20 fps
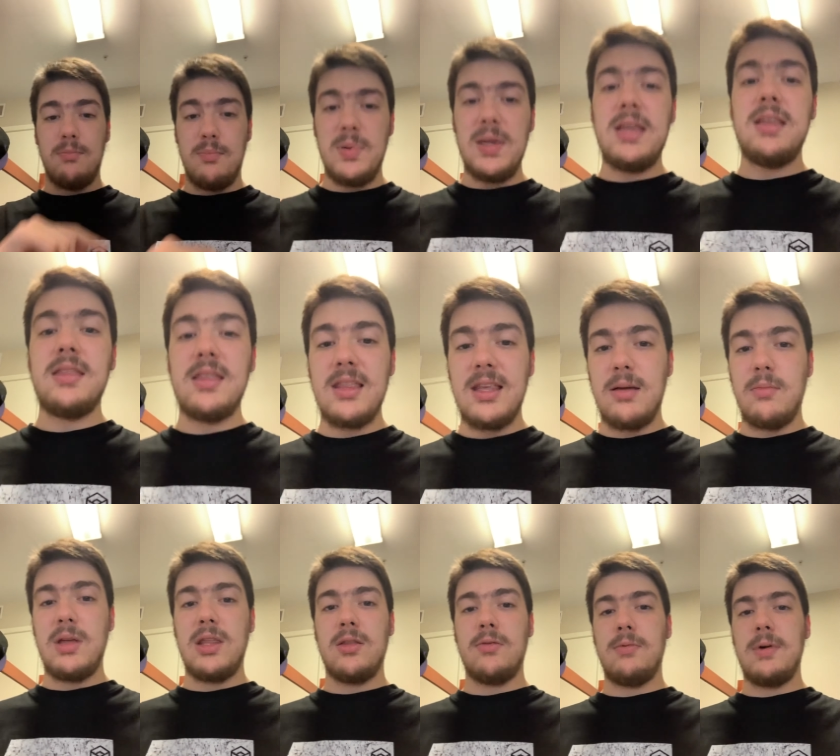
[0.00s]
beaten them
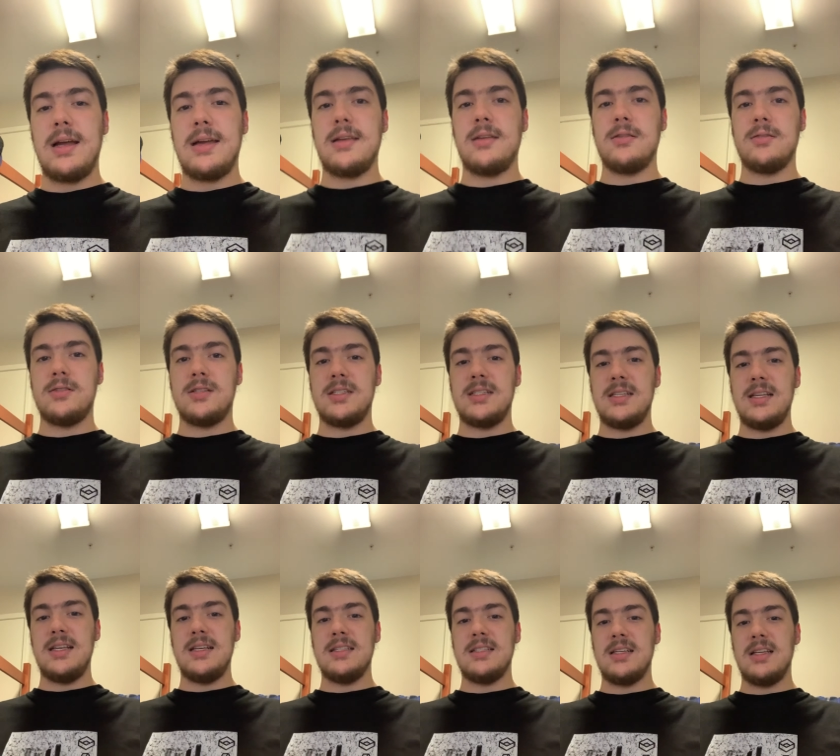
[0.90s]
in the regular
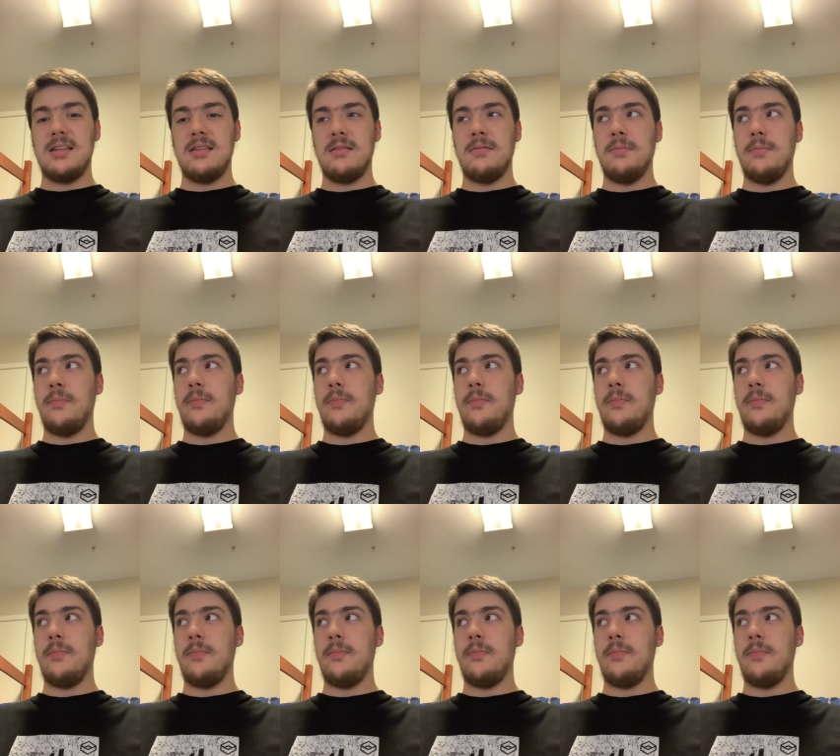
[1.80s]
season.